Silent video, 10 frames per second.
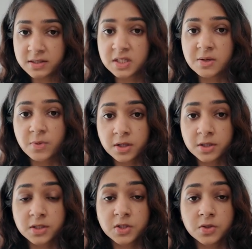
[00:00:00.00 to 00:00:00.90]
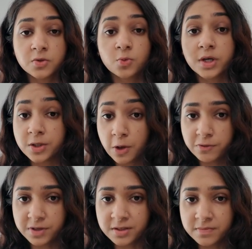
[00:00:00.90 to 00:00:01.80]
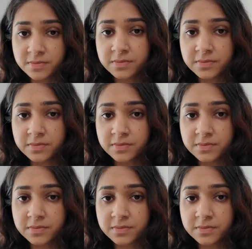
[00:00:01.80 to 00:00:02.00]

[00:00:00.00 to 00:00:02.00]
similar to Wegovy.